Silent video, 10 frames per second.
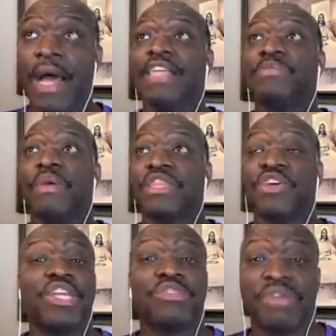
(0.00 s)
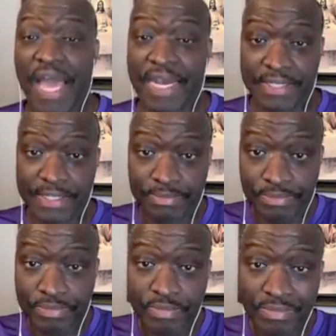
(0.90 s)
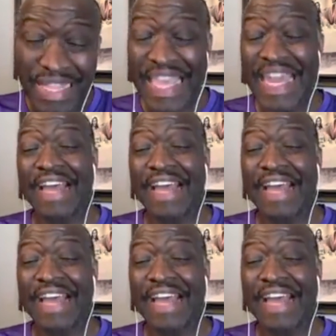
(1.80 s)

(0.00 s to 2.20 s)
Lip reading: I spent $33 and